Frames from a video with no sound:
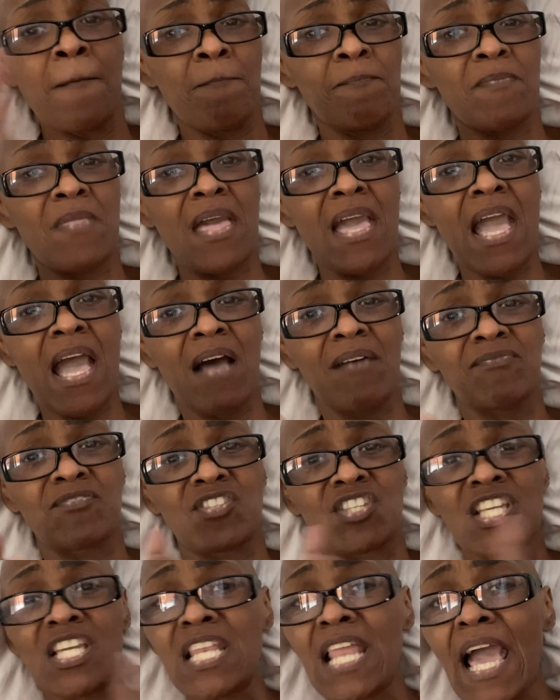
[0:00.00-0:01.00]
they have
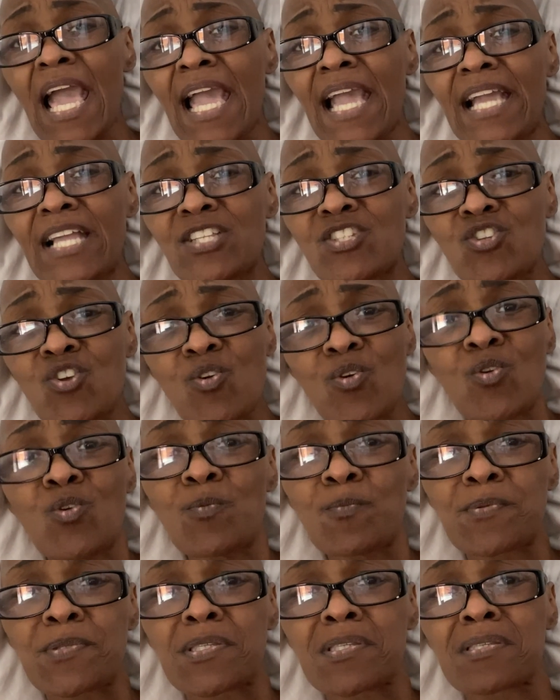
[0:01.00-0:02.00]
teenage
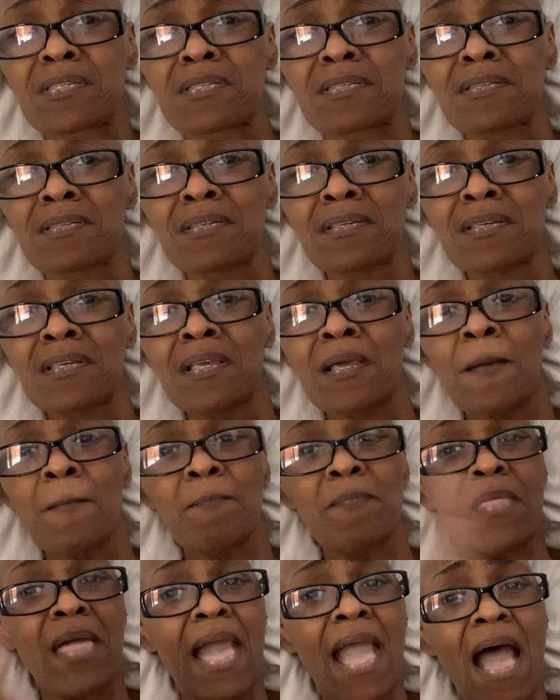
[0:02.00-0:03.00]
groups,
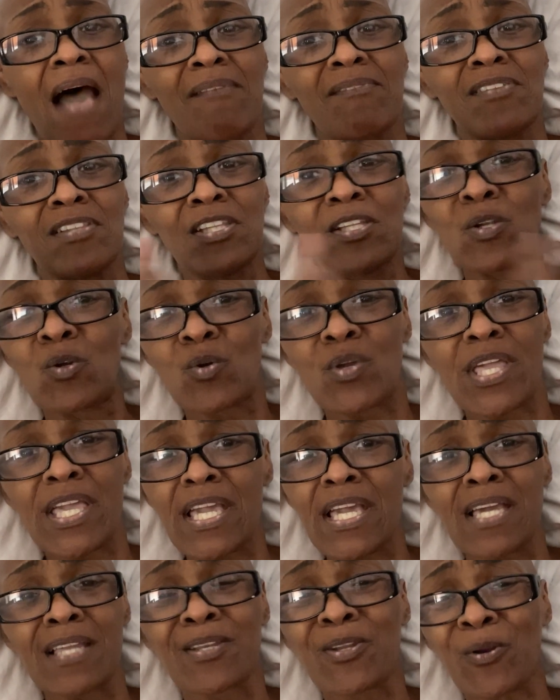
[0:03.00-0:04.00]
they have little
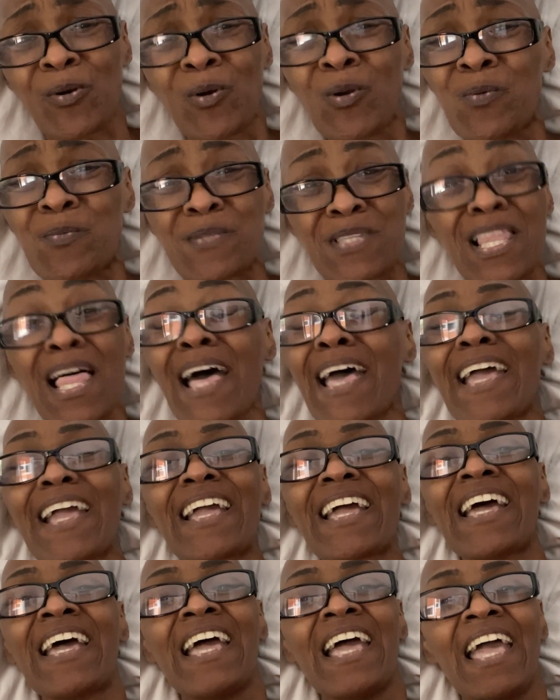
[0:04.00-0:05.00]
kid groups.
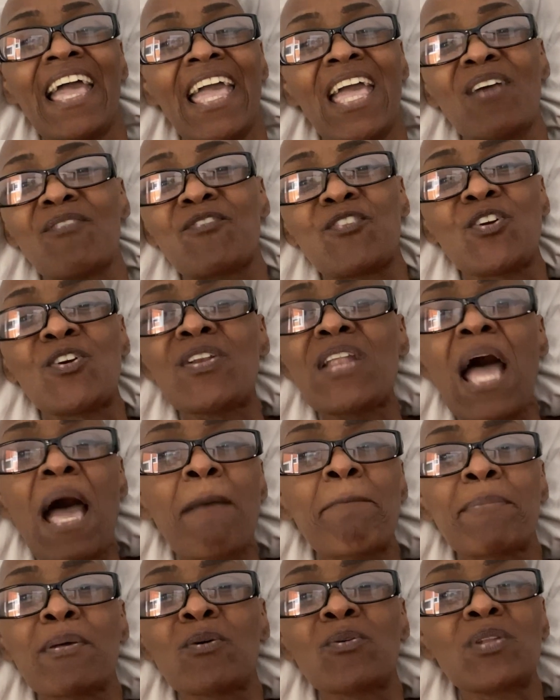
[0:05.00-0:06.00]
Like, if you're
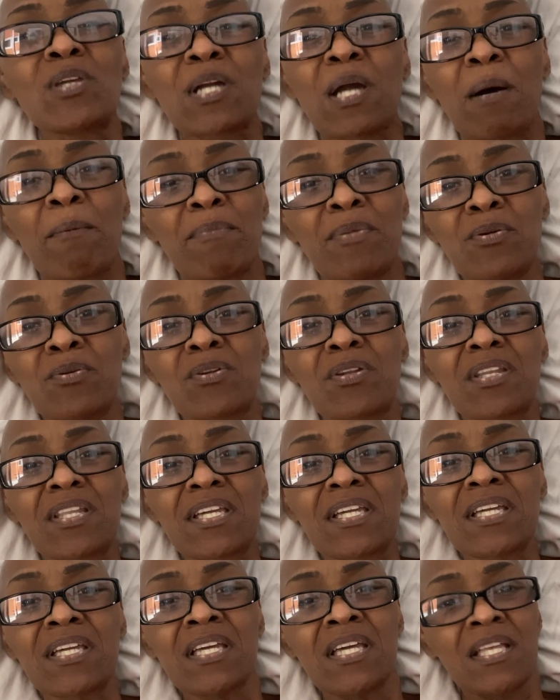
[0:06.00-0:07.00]
not building
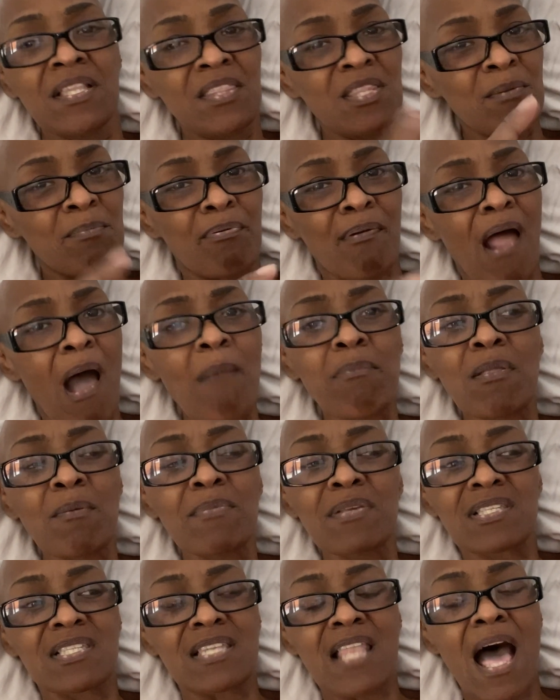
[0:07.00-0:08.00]
community, the problem
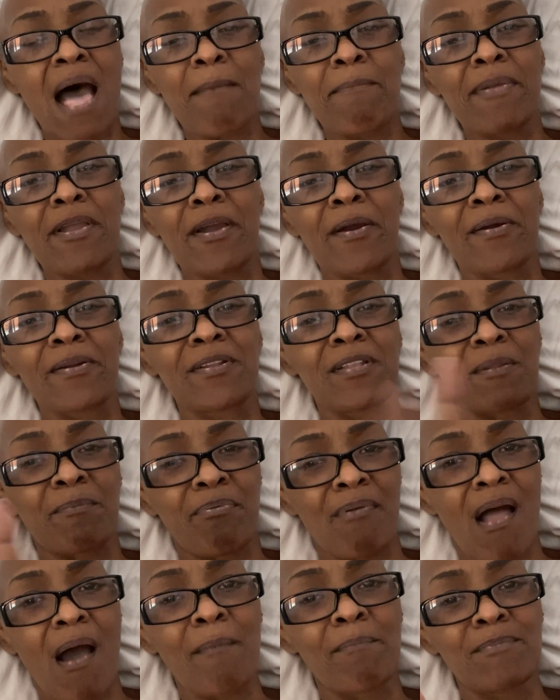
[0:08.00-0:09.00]
is not Meredith, the
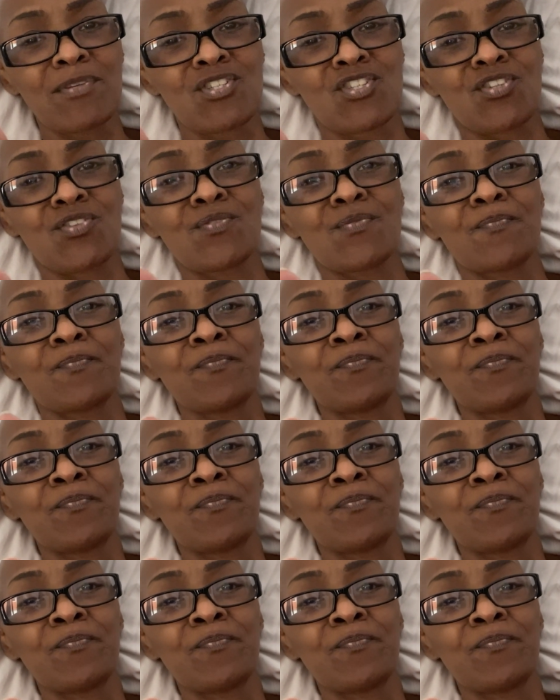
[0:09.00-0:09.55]
problem is you.